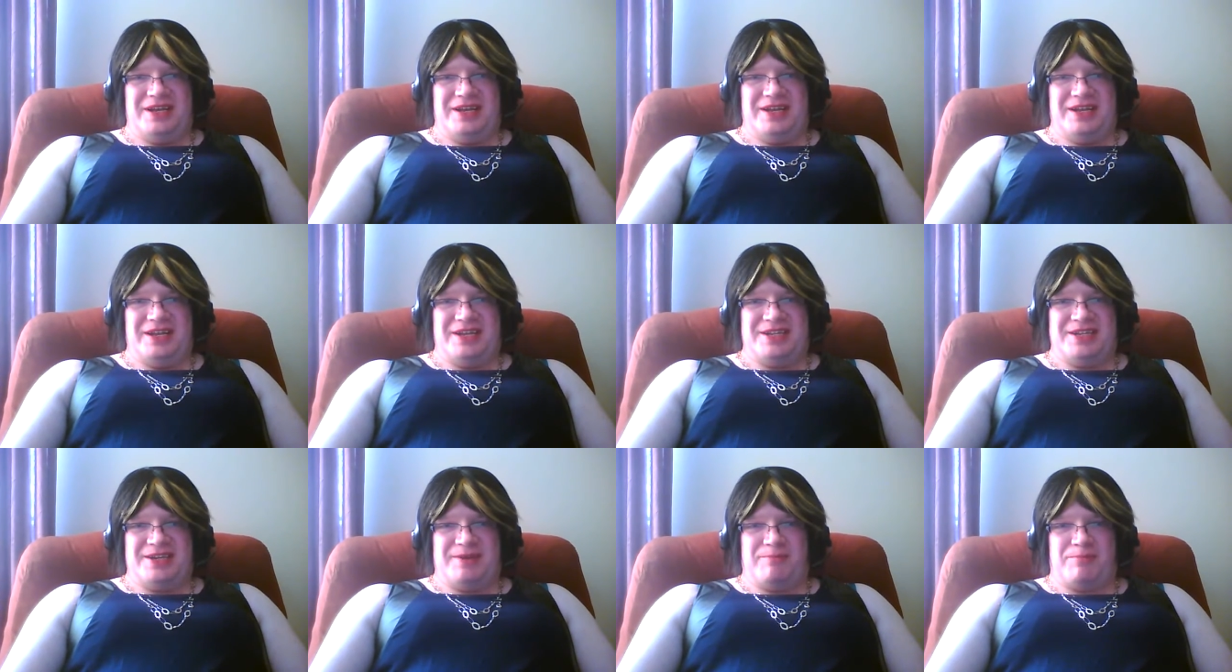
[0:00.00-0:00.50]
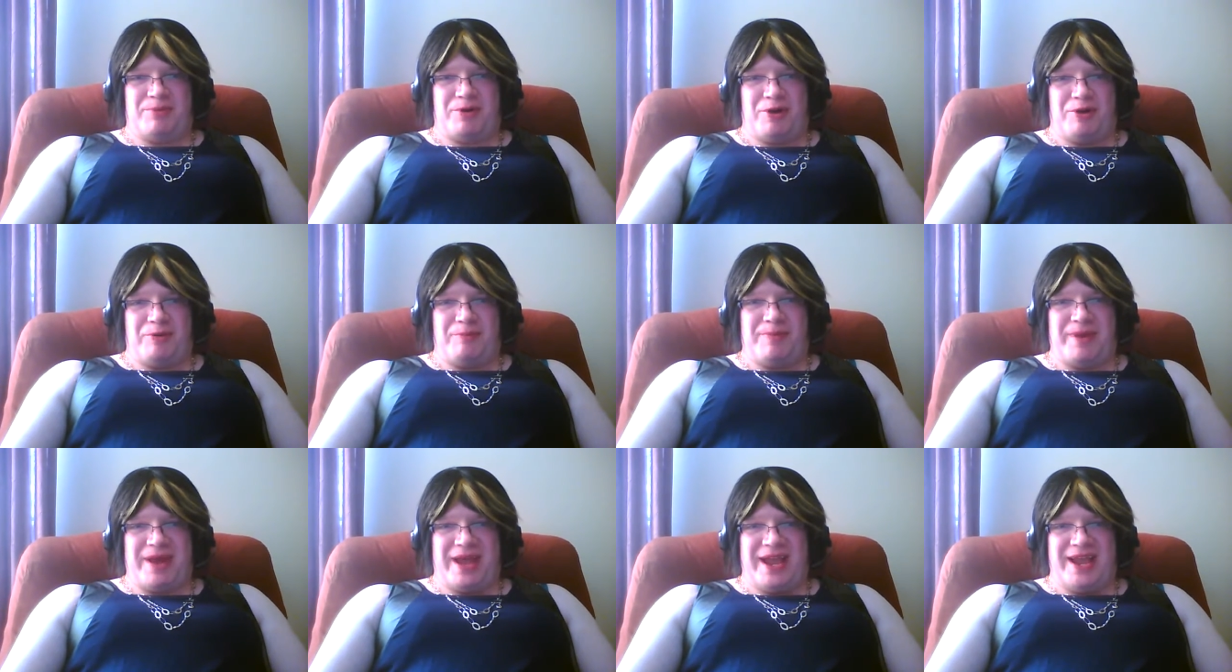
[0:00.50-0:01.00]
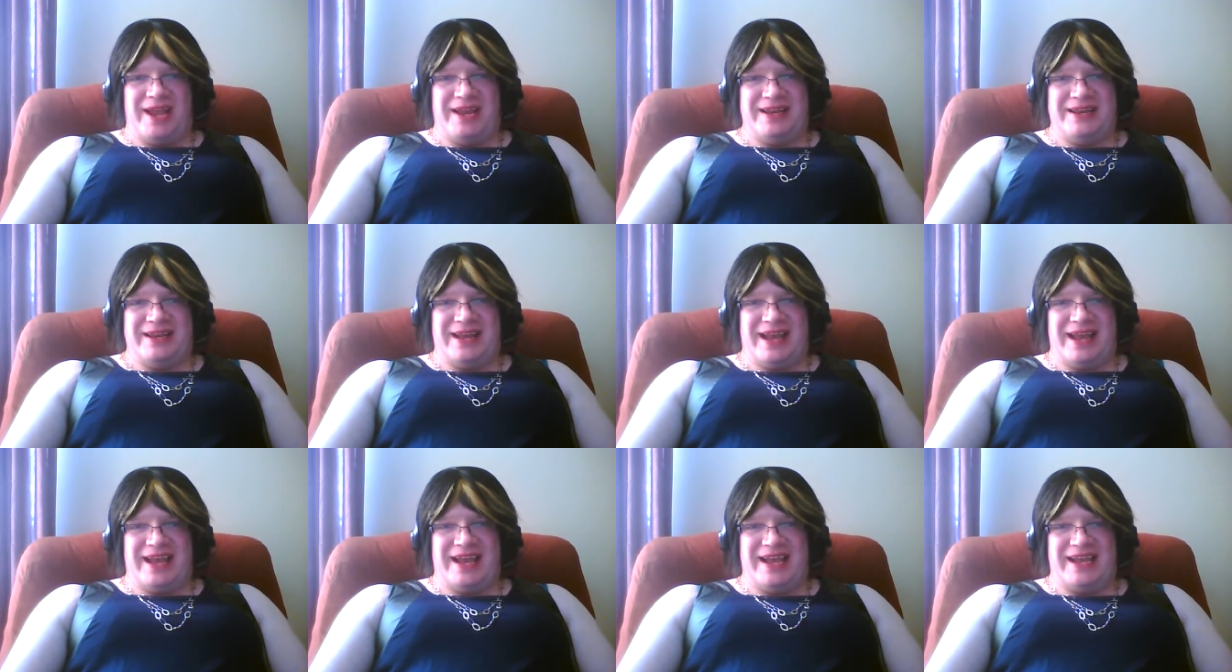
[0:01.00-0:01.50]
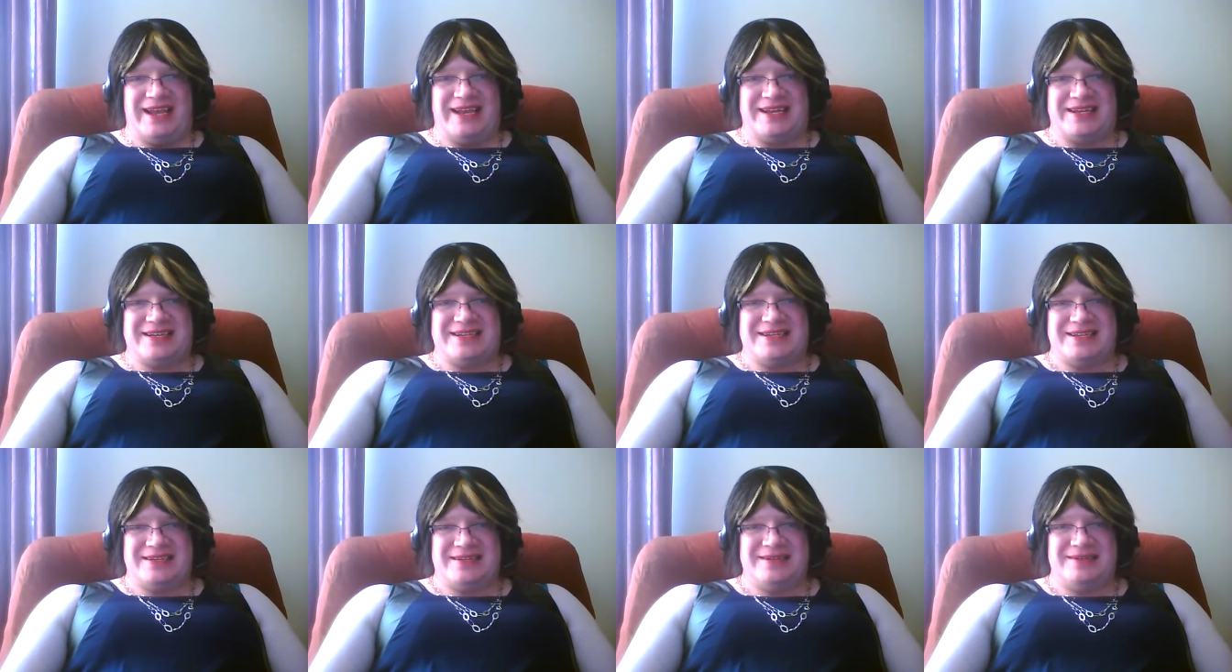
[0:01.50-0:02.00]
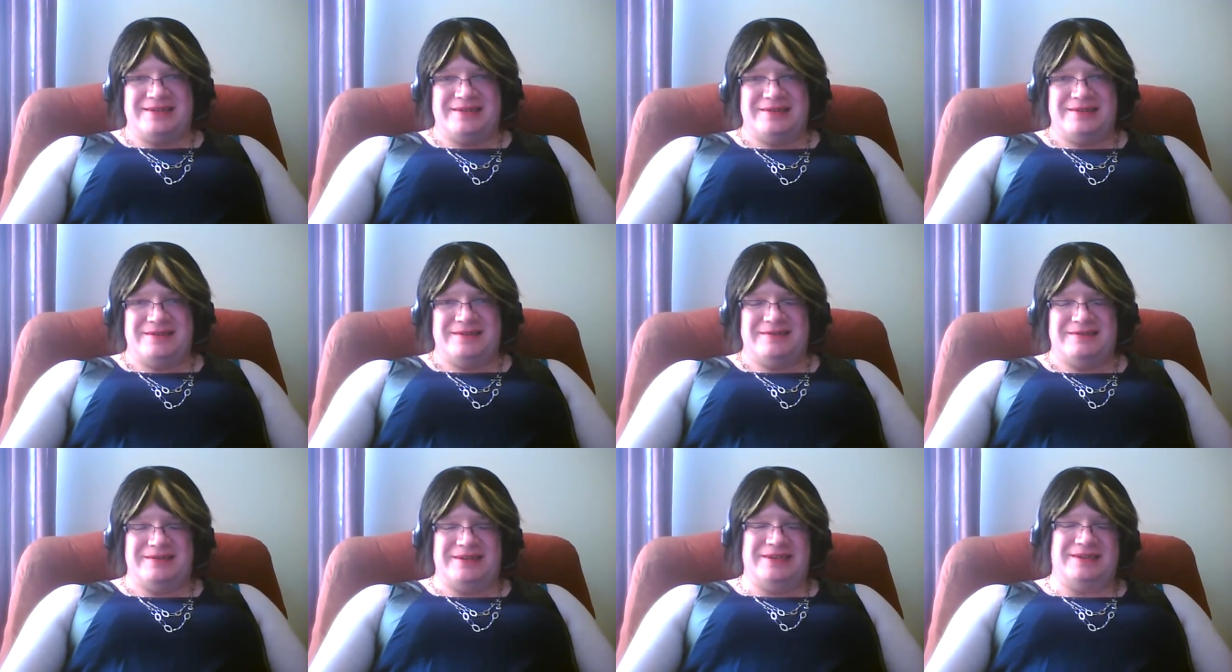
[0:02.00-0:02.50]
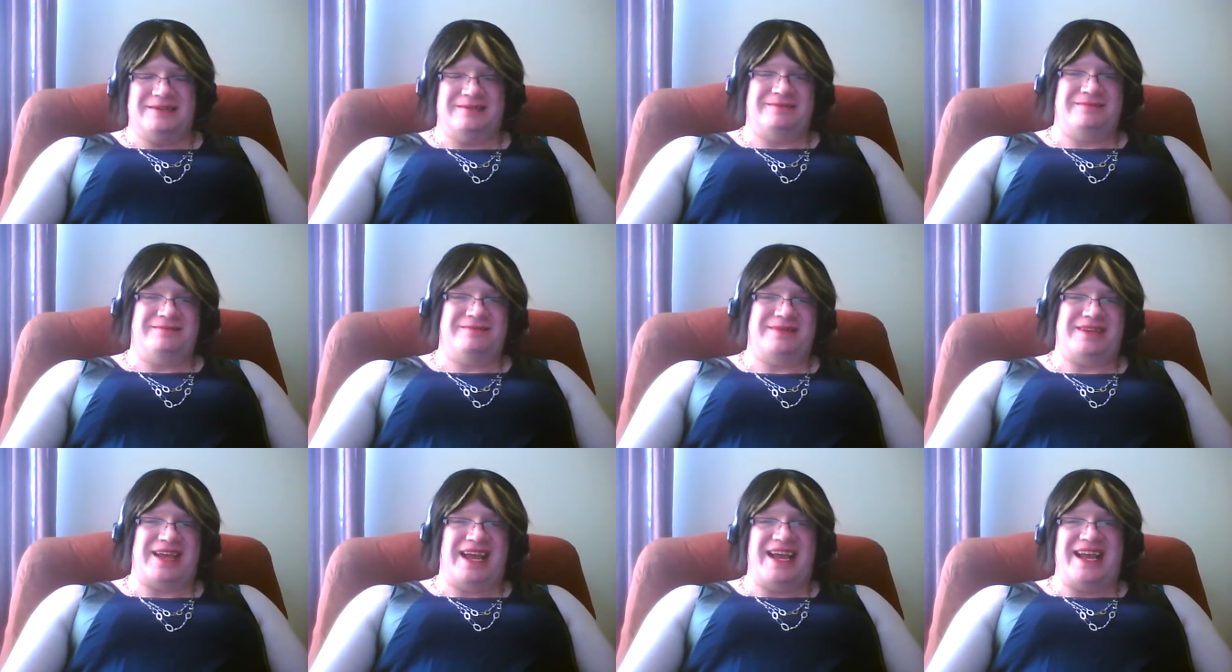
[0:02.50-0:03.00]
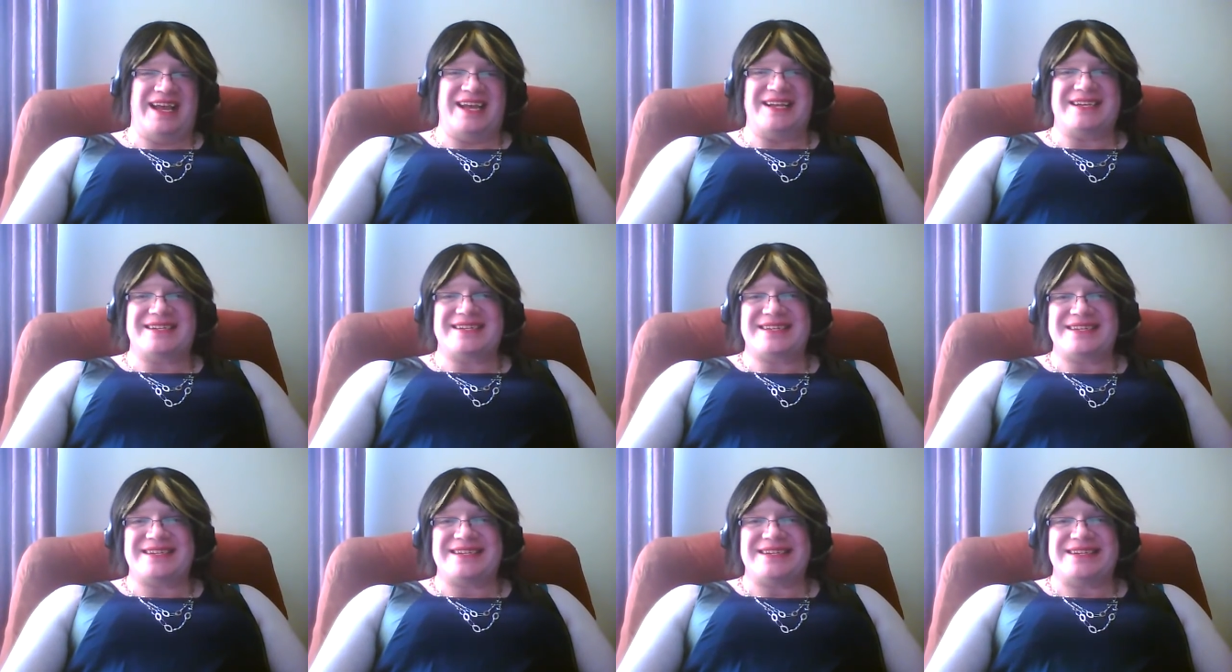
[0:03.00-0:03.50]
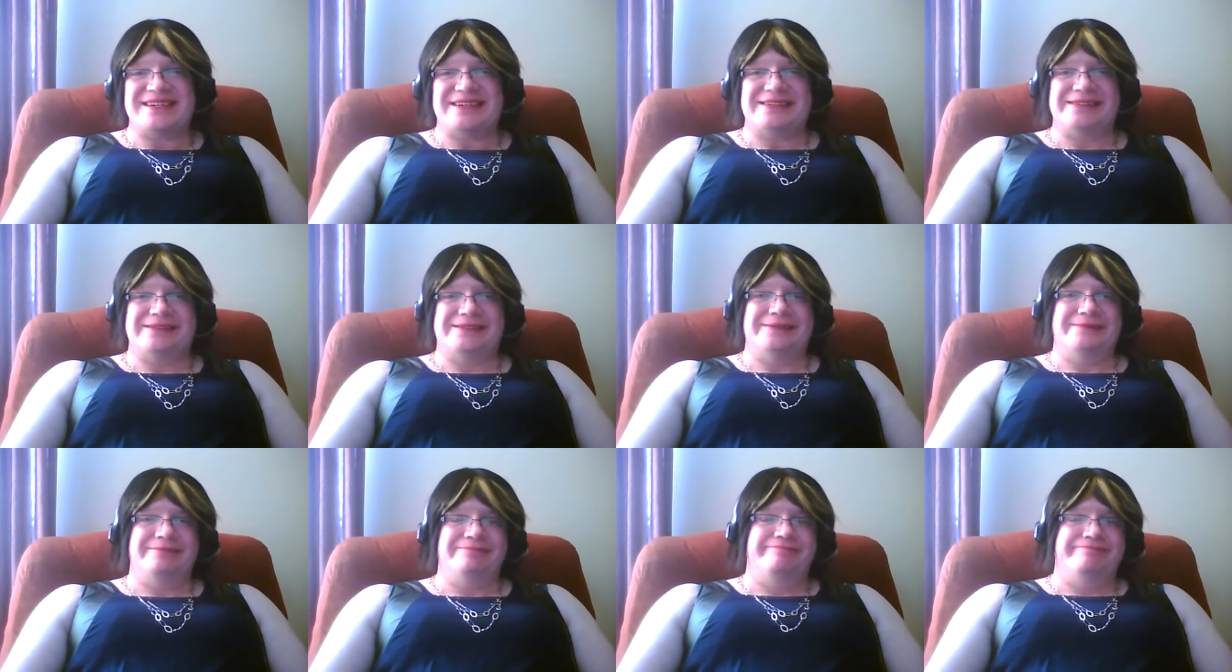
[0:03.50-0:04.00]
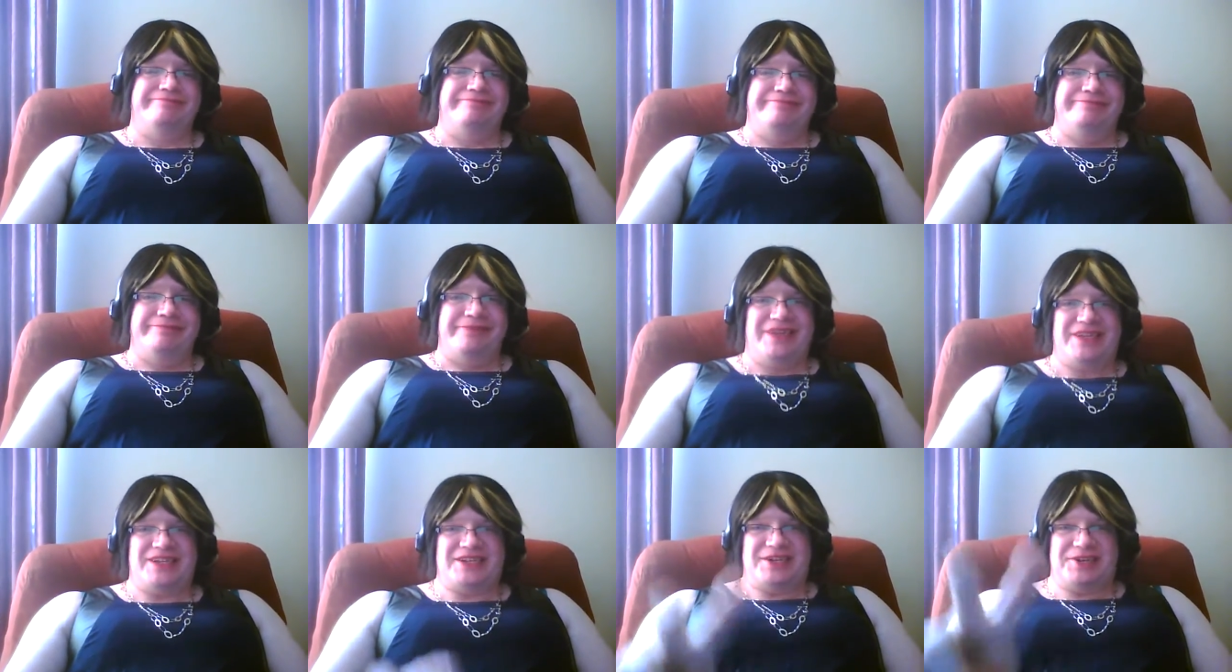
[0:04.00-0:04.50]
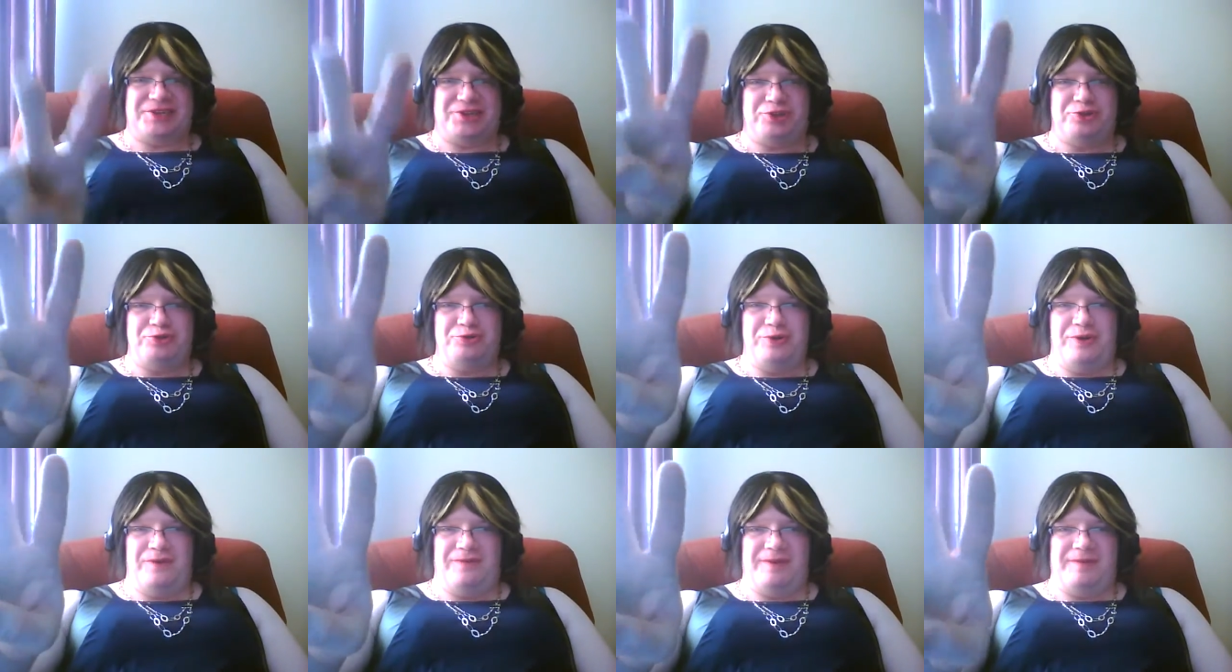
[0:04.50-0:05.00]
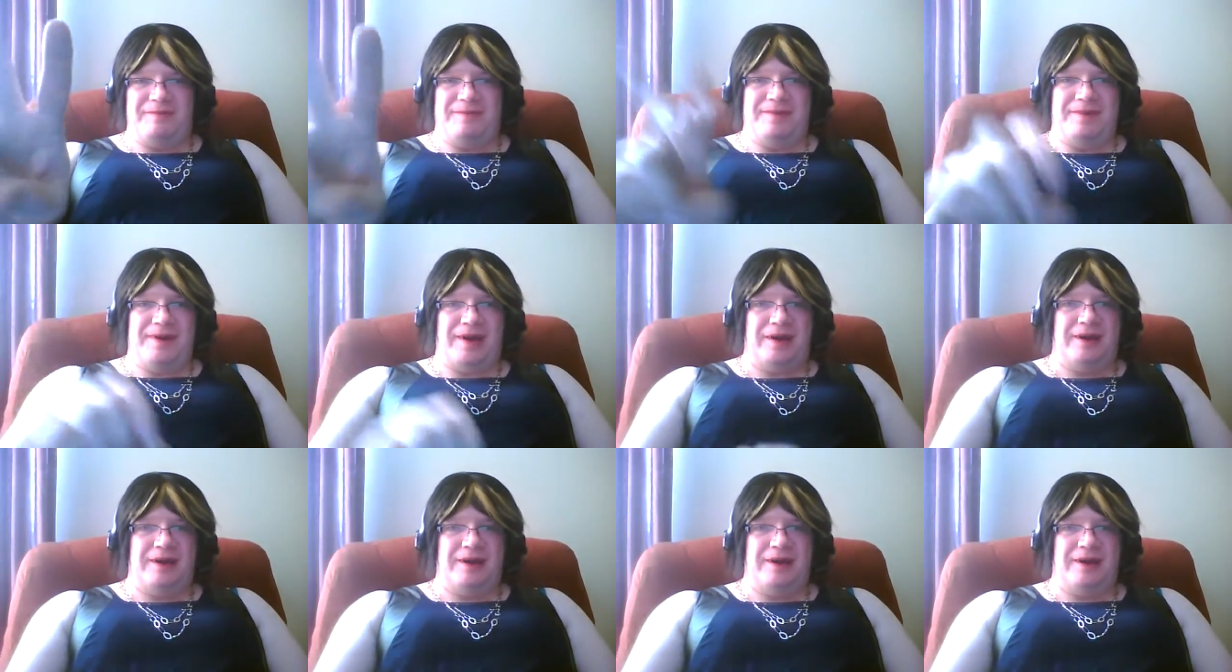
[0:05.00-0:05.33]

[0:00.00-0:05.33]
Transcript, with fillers: It's a propane tanks. Well, tanks. Because it's two of them.